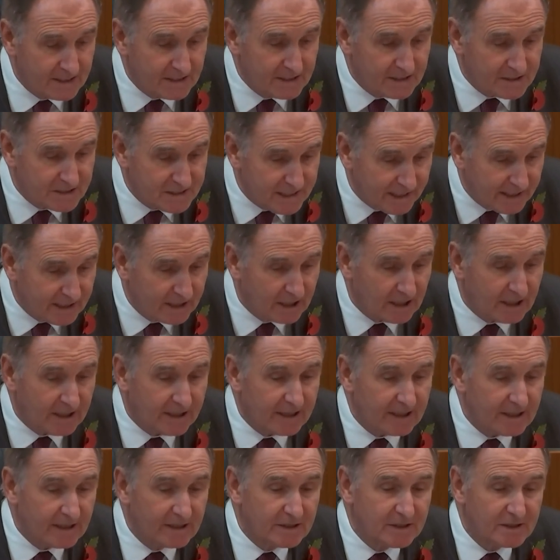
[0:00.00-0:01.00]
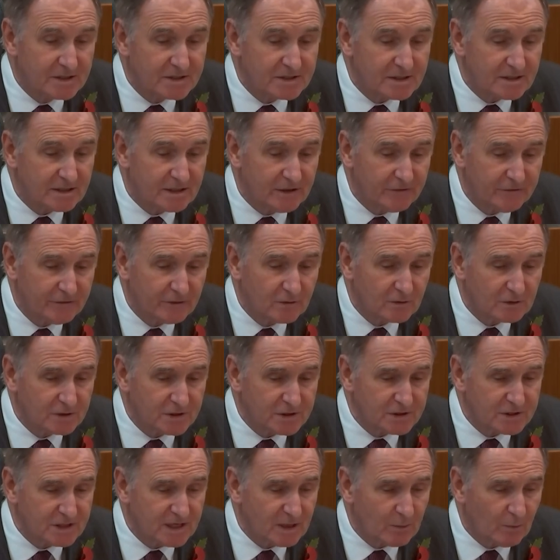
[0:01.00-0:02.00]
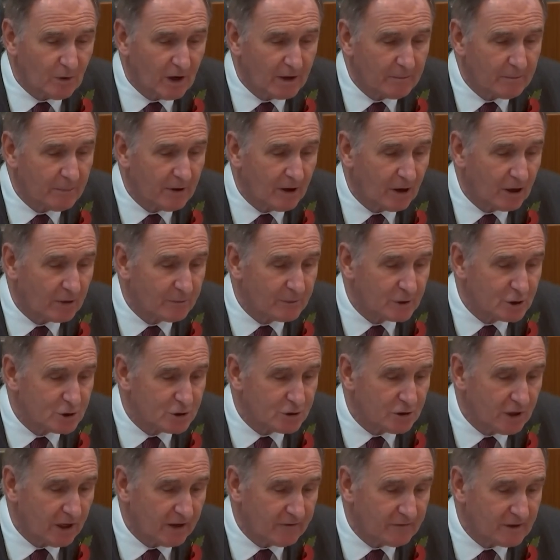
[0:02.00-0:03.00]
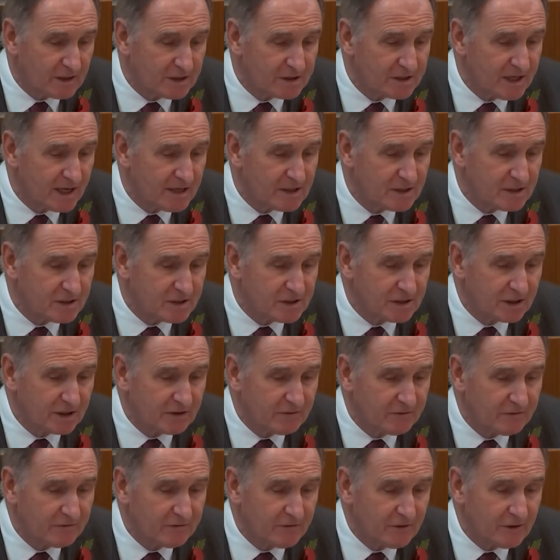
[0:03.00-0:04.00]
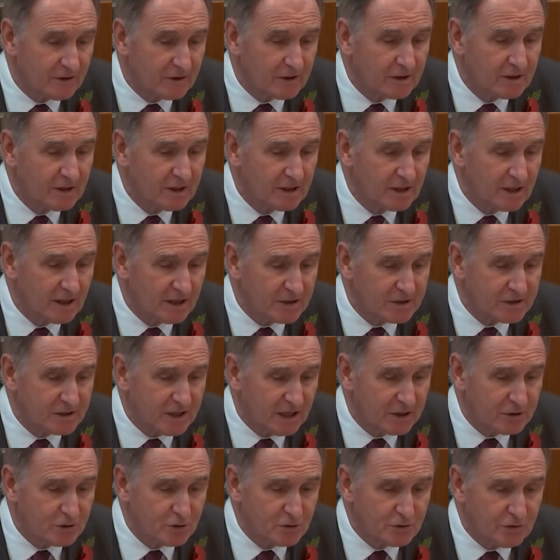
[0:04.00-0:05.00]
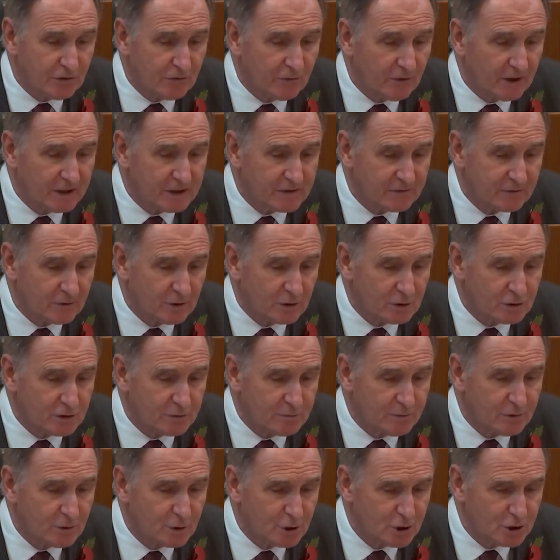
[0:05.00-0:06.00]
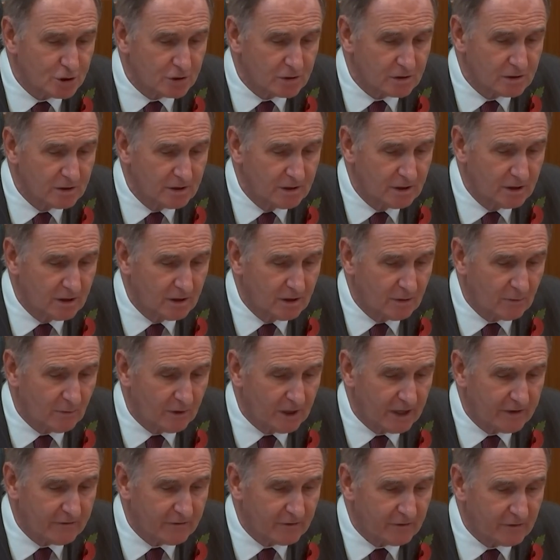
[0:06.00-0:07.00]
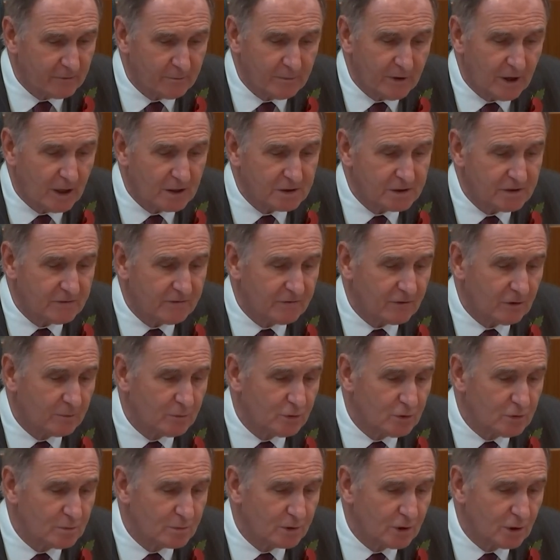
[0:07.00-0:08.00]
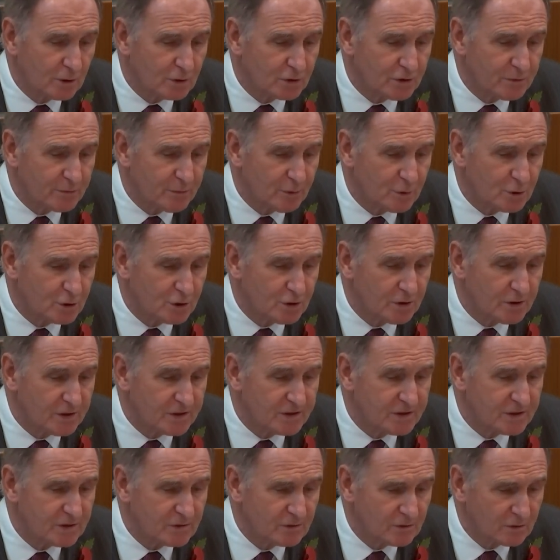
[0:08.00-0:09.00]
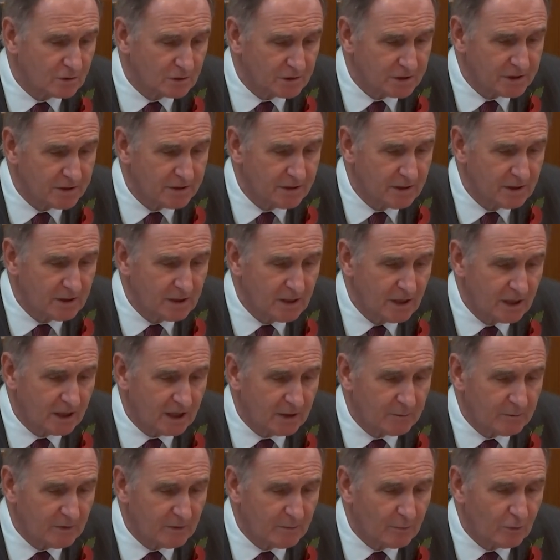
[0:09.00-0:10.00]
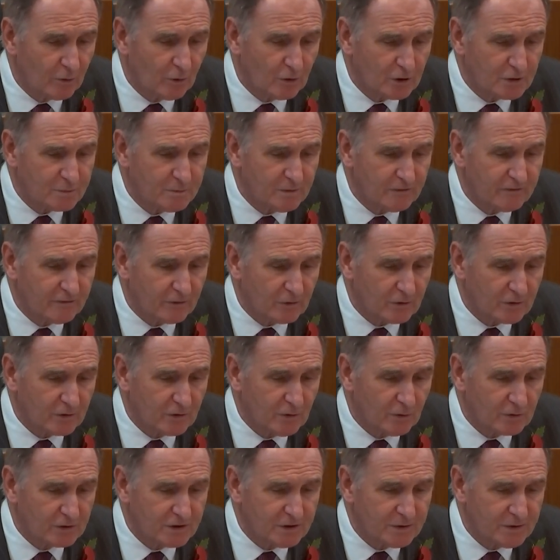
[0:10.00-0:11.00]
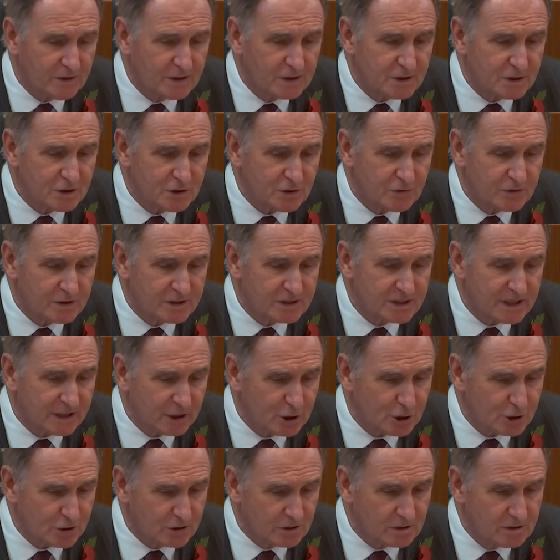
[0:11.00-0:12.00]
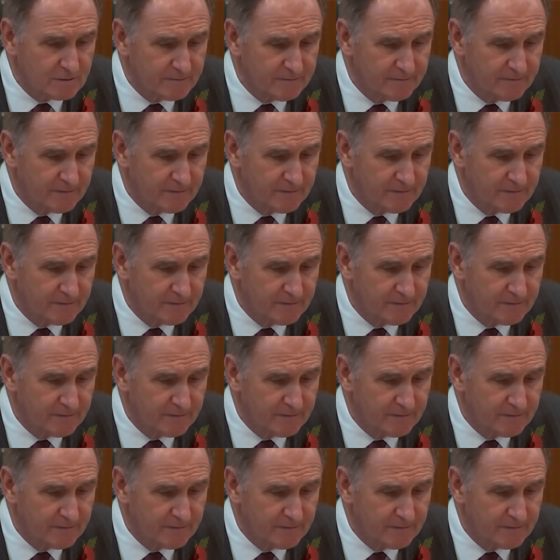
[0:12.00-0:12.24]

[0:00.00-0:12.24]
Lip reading: Secondly, it is difficult to see why Parliament should have intended to confer a statutory right of contribution whenever the party from whom contribution is sought can be brought before a court in this jurisdiction,